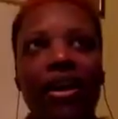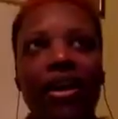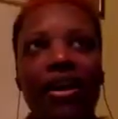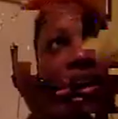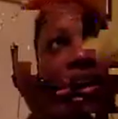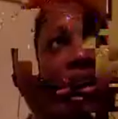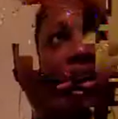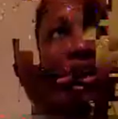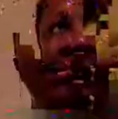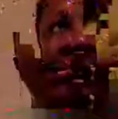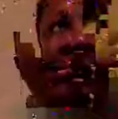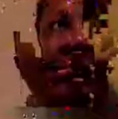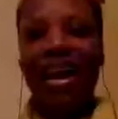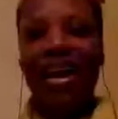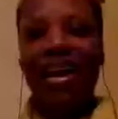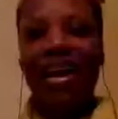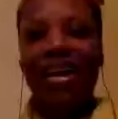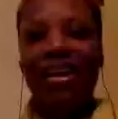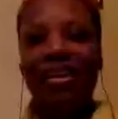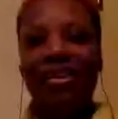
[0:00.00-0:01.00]
And
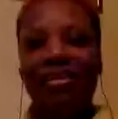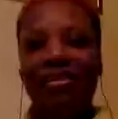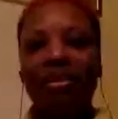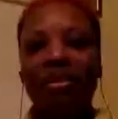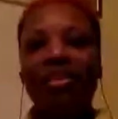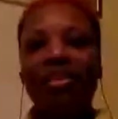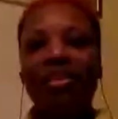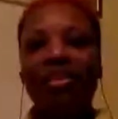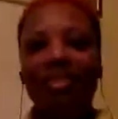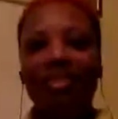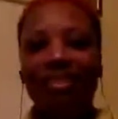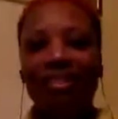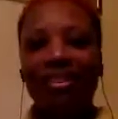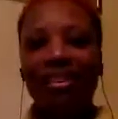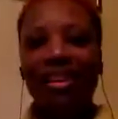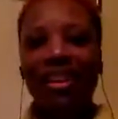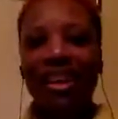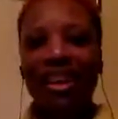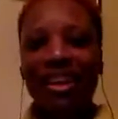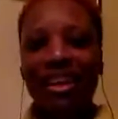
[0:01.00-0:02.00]
I recall,
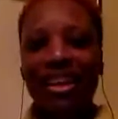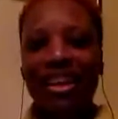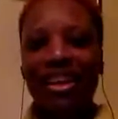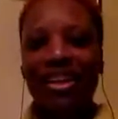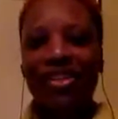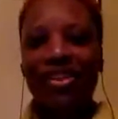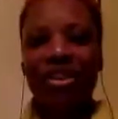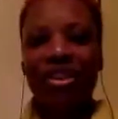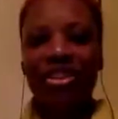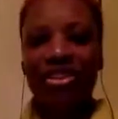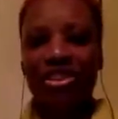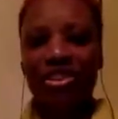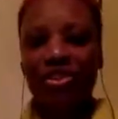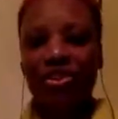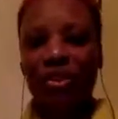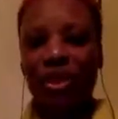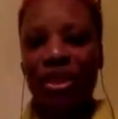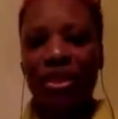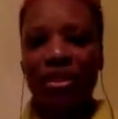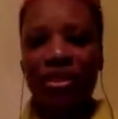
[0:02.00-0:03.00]
I just
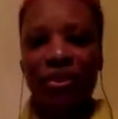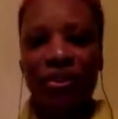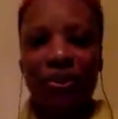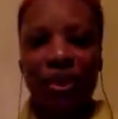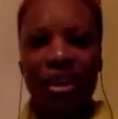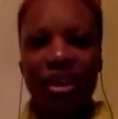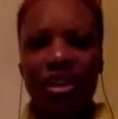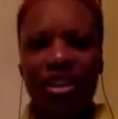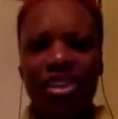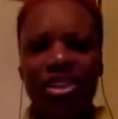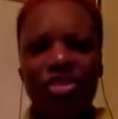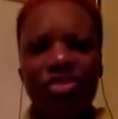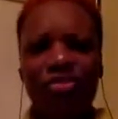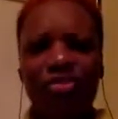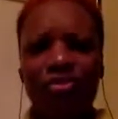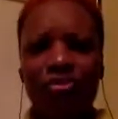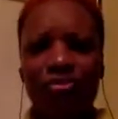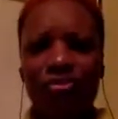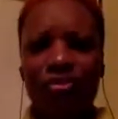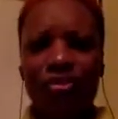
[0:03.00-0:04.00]
went through, I should
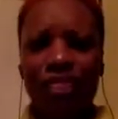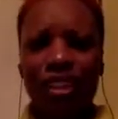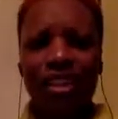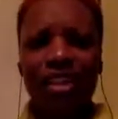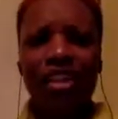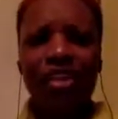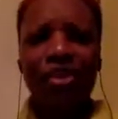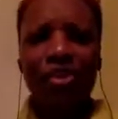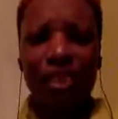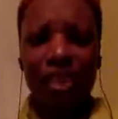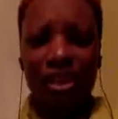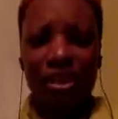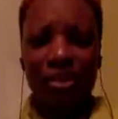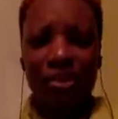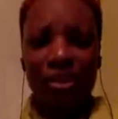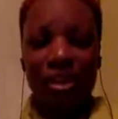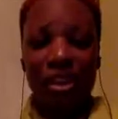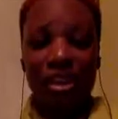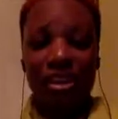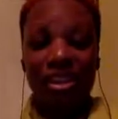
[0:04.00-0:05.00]
kind of look that up
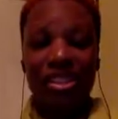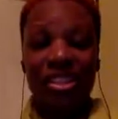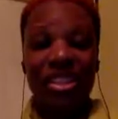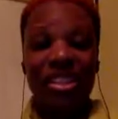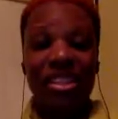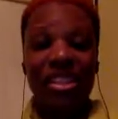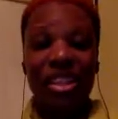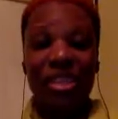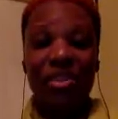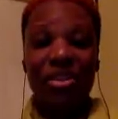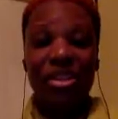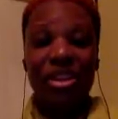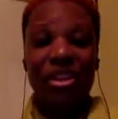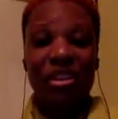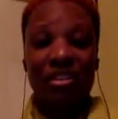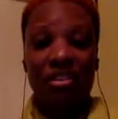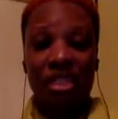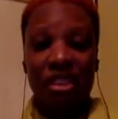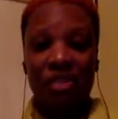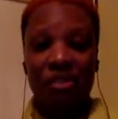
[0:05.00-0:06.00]
again because I think it was a
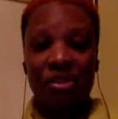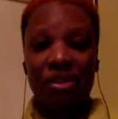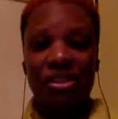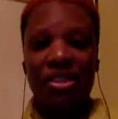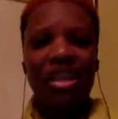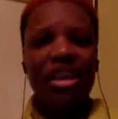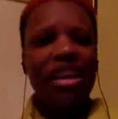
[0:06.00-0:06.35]
great piece.